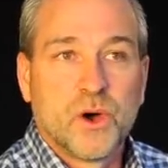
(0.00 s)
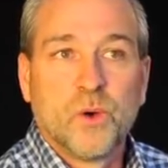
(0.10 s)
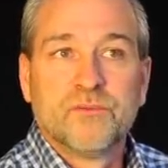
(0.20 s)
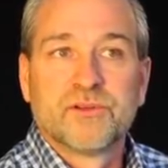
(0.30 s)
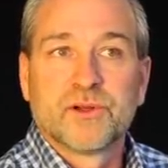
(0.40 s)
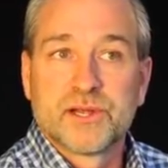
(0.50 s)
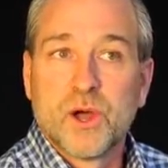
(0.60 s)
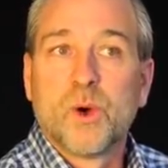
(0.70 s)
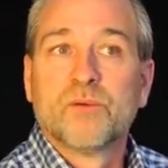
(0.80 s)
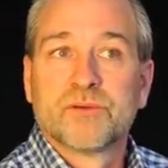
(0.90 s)
over and
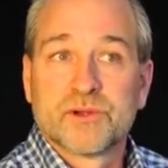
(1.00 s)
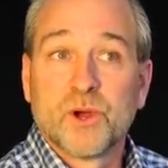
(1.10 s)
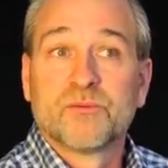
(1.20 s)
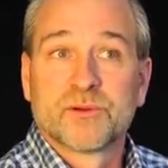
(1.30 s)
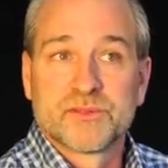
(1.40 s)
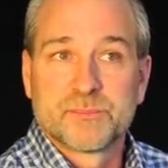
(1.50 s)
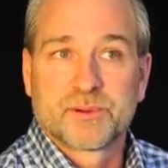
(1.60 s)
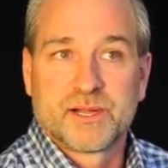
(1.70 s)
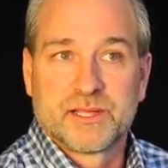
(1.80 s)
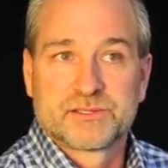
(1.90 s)
over and over in the
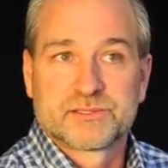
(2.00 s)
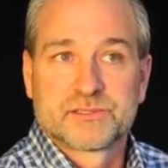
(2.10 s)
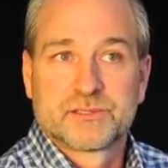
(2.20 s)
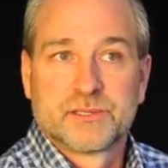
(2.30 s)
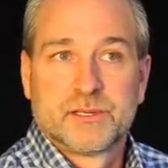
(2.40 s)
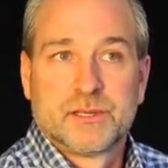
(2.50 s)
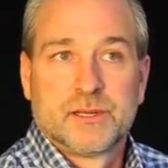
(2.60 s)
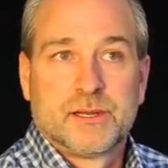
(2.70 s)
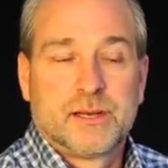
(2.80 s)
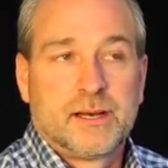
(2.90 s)
press.
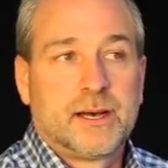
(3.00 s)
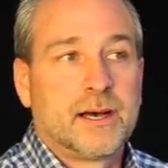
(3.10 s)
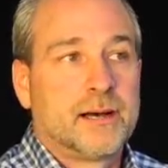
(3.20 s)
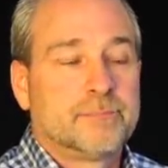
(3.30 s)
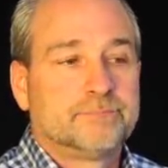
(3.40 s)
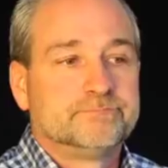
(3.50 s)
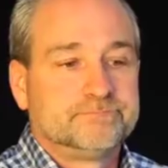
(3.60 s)
So